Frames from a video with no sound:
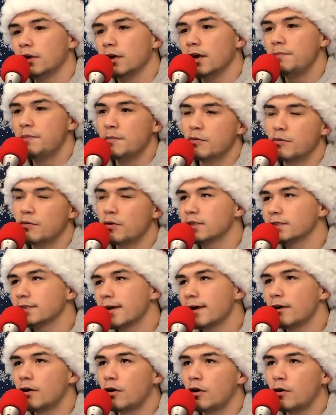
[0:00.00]
And people want to
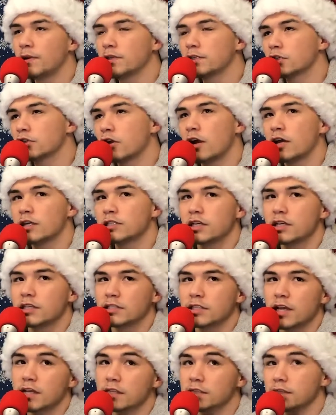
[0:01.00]
say, oh, Mrs. Claus
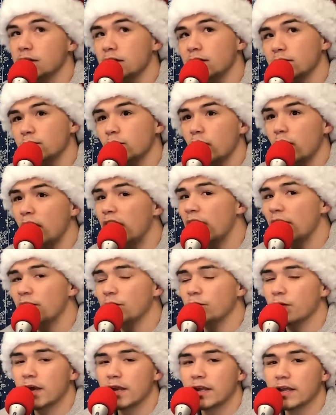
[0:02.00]
does this and this. Well, I
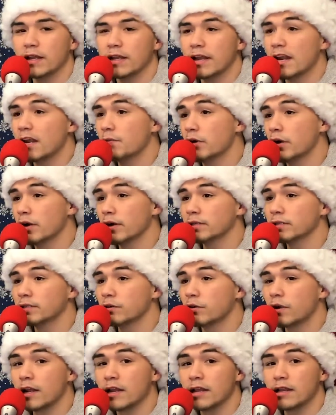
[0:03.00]
haven't read it in any books
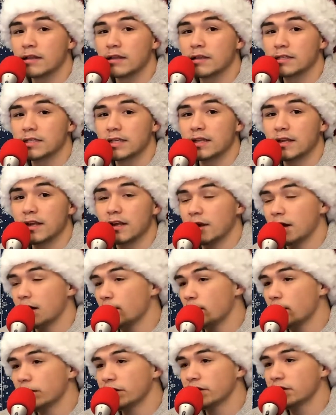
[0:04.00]
or and seen it in any
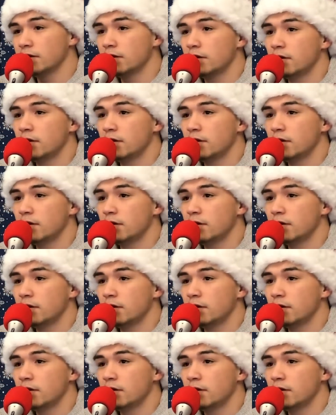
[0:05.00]
movies.